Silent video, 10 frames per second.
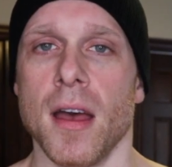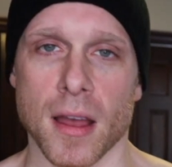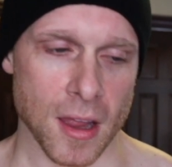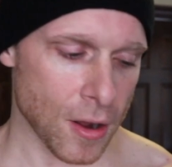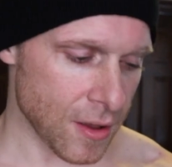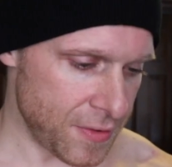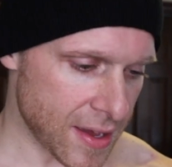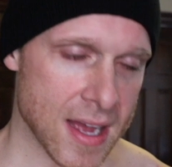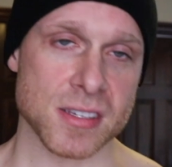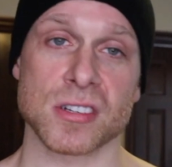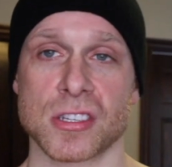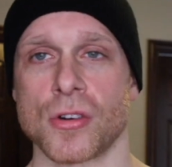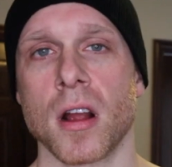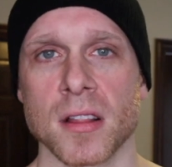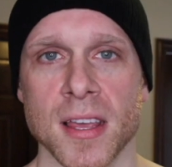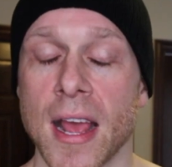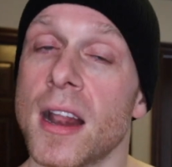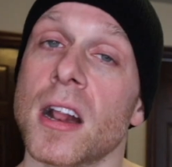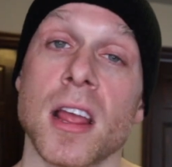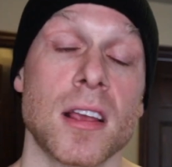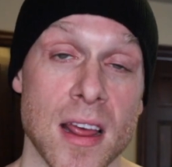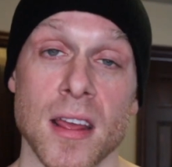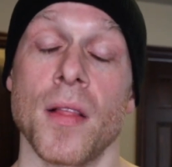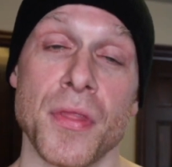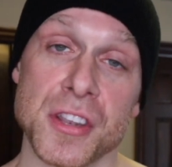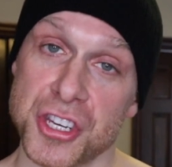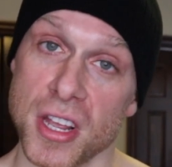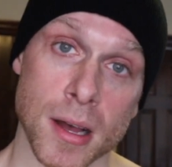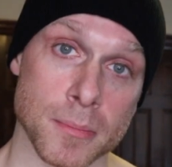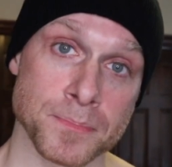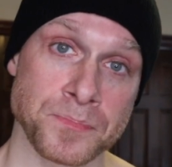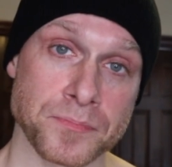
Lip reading: you know, if you guys are struggling getting in the gym,